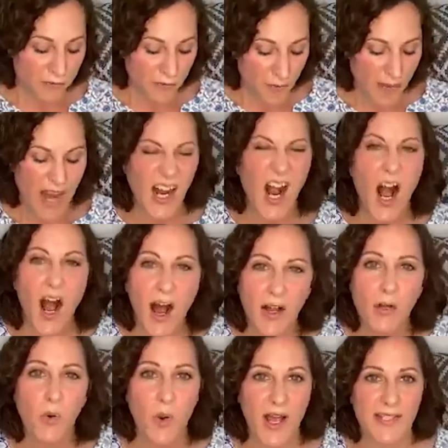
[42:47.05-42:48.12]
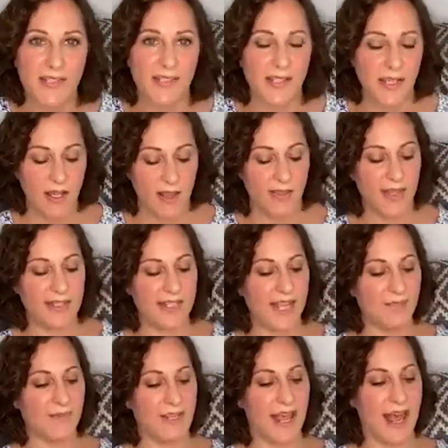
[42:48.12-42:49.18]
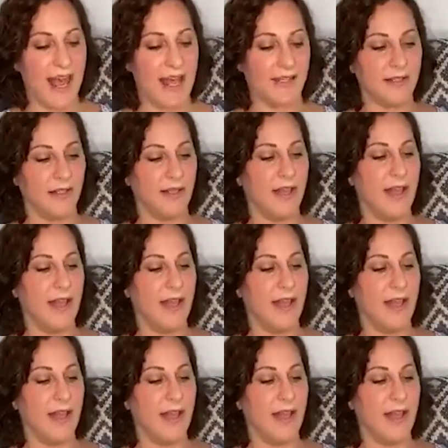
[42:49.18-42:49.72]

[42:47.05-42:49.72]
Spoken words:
from a conquest that David had.